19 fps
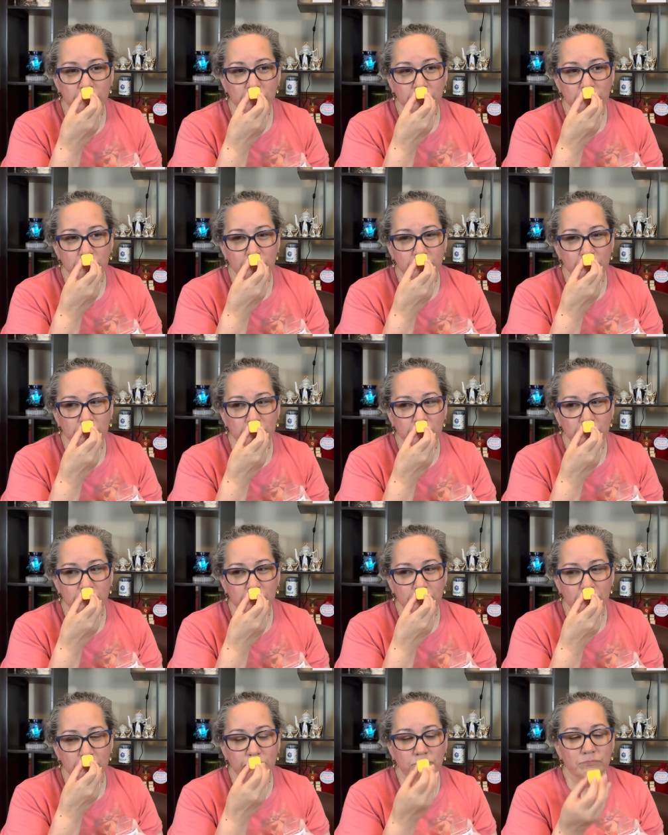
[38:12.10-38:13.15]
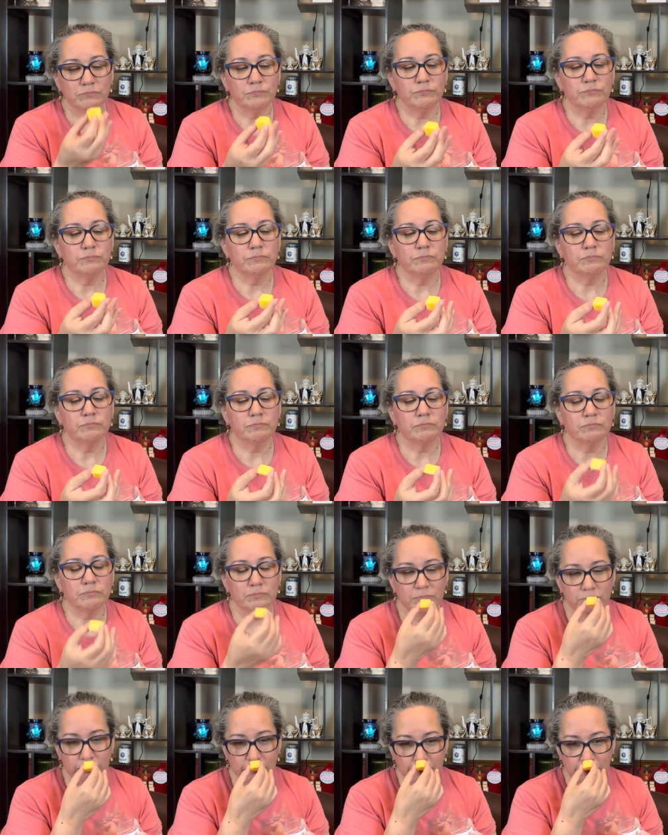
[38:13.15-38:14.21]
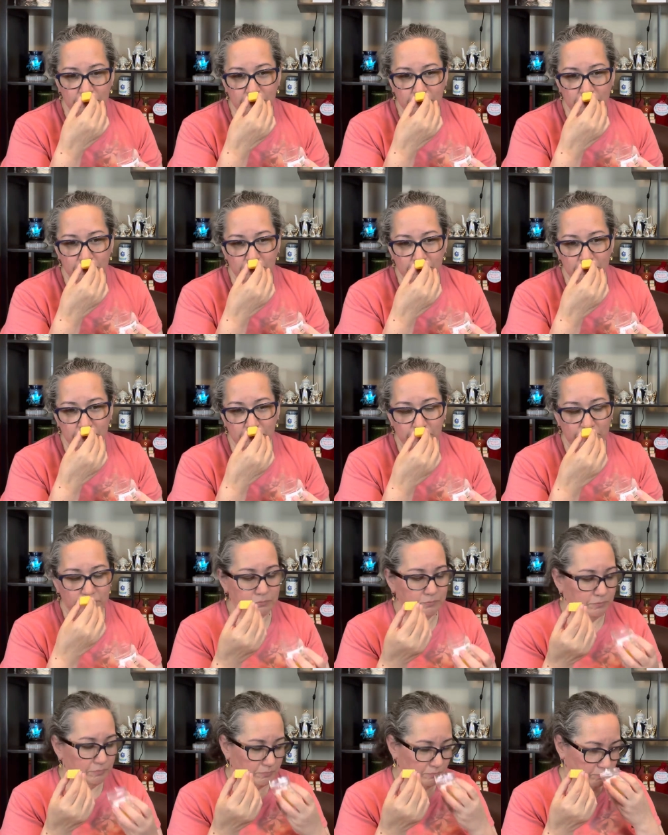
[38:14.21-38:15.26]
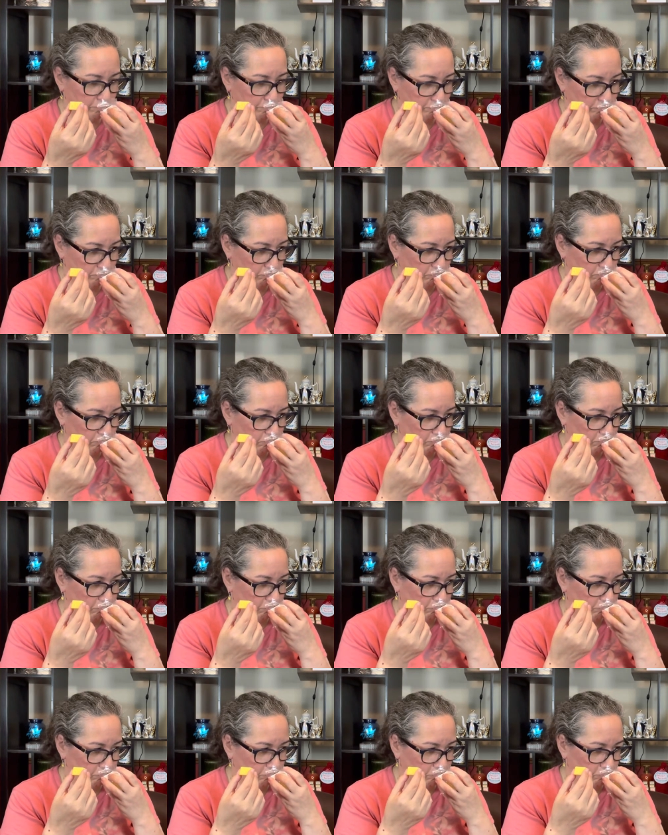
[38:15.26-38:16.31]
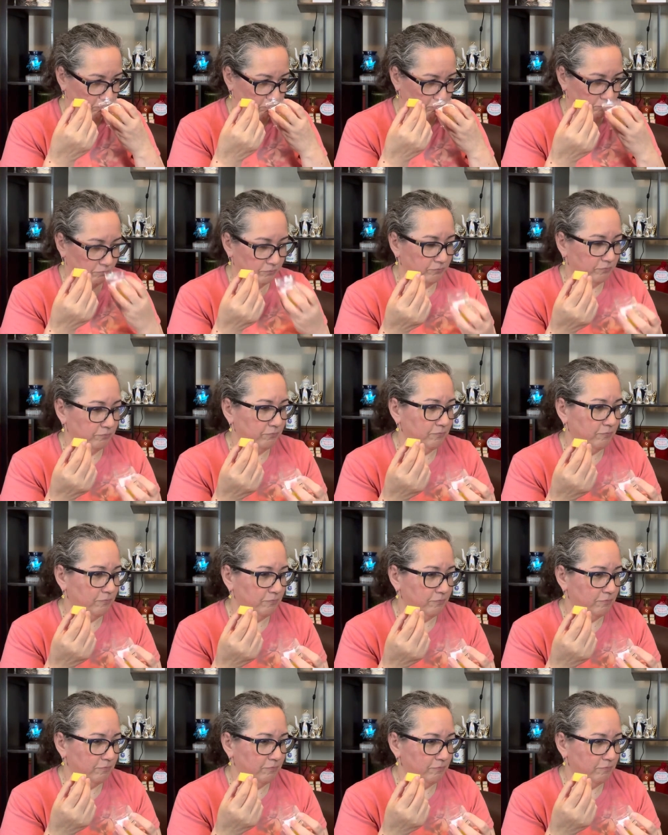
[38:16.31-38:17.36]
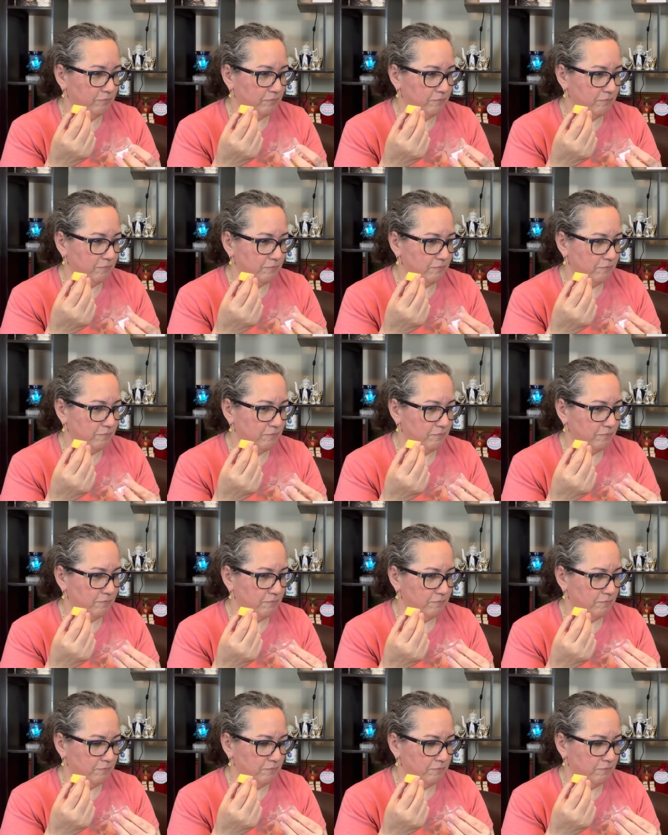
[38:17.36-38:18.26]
No one is speaking in this clip.